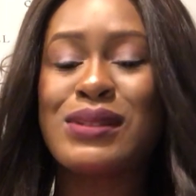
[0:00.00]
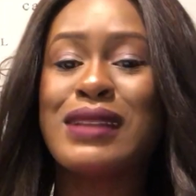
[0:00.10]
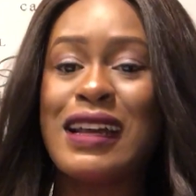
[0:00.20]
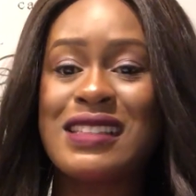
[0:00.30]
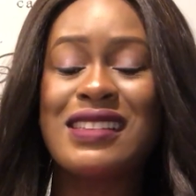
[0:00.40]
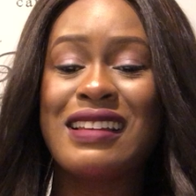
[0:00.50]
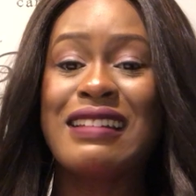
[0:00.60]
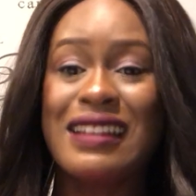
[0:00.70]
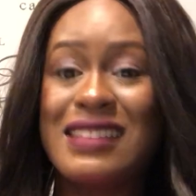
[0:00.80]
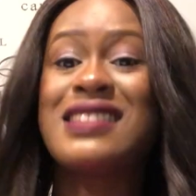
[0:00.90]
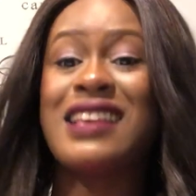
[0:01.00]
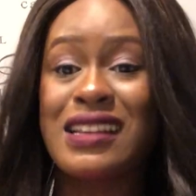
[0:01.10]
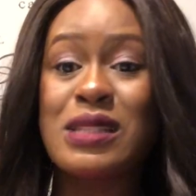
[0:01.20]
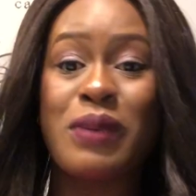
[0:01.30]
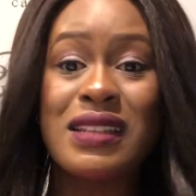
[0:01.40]
So that's it's
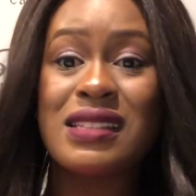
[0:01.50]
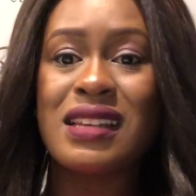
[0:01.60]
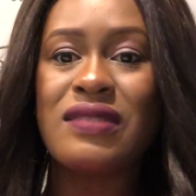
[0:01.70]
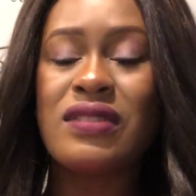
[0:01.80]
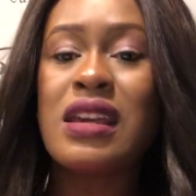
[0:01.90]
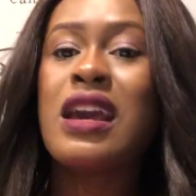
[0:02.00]
expensive.